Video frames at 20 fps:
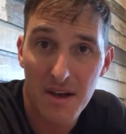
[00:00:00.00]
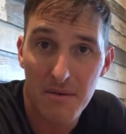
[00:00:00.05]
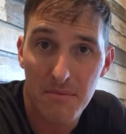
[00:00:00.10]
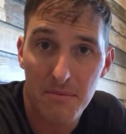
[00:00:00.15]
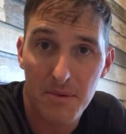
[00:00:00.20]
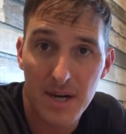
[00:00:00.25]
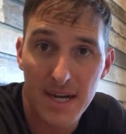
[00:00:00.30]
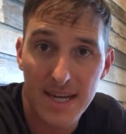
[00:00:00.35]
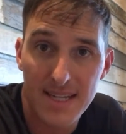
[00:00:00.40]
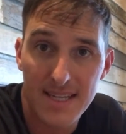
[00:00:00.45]

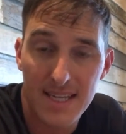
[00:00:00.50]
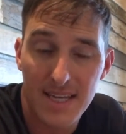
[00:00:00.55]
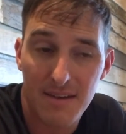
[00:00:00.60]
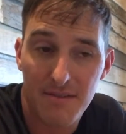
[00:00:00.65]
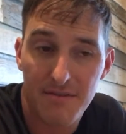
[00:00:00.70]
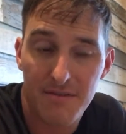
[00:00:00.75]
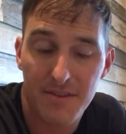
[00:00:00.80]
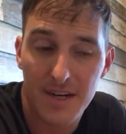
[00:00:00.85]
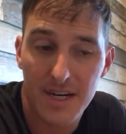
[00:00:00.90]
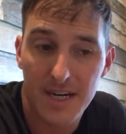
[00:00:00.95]
But
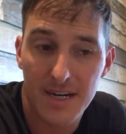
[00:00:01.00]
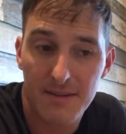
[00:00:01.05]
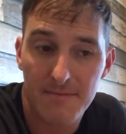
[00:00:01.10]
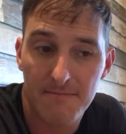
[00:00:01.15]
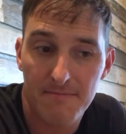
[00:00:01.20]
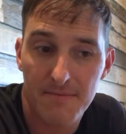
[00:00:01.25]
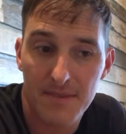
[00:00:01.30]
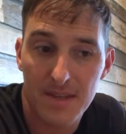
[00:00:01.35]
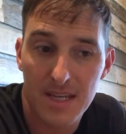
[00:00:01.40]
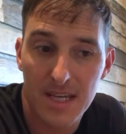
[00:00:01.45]
if
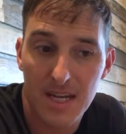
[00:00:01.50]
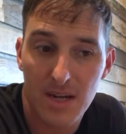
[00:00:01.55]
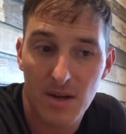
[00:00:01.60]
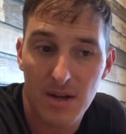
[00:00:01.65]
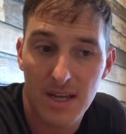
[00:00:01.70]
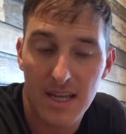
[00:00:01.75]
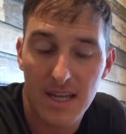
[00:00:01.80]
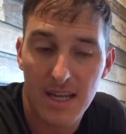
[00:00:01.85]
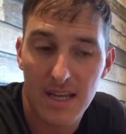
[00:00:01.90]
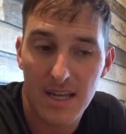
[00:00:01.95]
um, you know
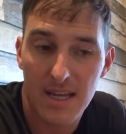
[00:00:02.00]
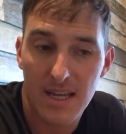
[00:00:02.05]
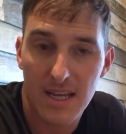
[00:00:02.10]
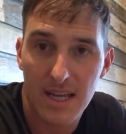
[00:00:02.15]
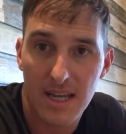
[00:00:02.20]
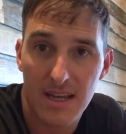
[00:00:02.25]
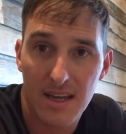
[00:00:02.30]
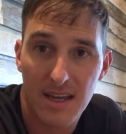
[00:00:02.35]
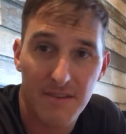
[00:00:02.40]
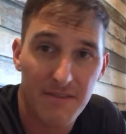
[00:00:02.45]

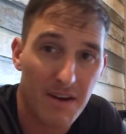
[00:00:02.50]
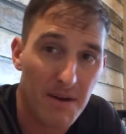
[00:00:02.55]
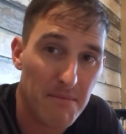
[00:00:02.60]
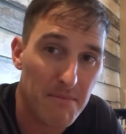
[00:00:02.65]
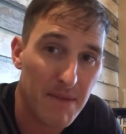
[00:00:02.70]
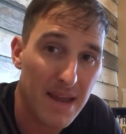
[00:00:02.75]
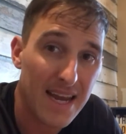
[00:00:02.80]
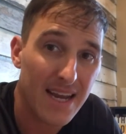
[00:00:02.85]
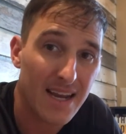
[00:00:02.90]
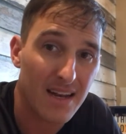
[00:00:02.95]
if I'm
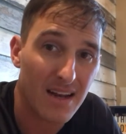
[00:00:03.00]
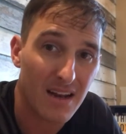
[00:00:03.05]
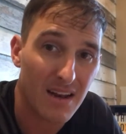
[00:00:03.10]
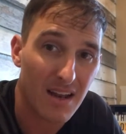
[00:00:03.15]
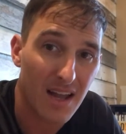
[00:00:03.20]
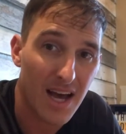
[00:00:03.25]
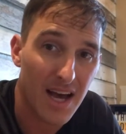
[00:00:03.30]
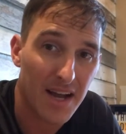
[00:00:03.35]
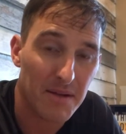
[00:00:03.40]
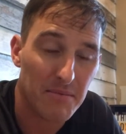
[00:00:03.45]
making a
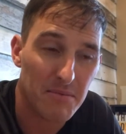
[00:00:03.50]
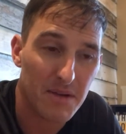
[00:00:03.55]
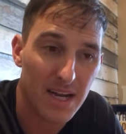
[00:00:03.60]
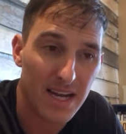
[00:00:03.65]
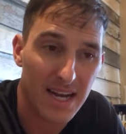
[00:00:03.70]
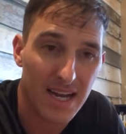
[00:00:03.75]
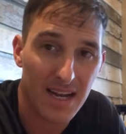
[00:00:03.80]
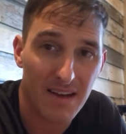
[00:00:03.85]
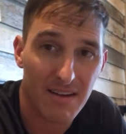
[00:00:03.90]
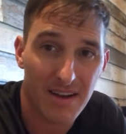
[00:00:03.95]
lot of
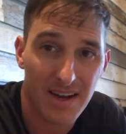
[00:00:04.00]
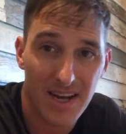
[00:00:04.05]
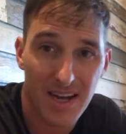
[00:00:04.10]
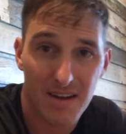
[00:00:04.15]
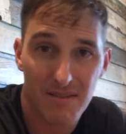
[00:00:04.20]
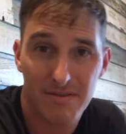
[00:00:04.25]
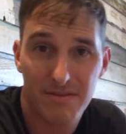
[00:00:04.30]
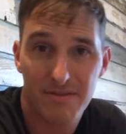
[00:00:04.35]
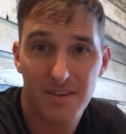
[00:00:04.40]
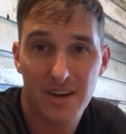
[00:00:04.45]
money and I got
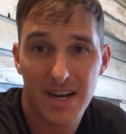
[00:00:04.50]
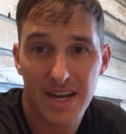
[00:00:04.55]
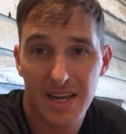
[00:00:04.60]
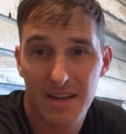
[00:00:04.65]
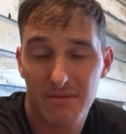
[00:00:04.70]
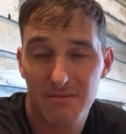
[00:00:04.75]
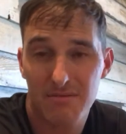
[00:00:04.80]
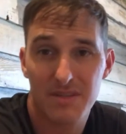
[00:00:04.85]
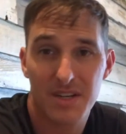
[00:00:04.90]
a funny,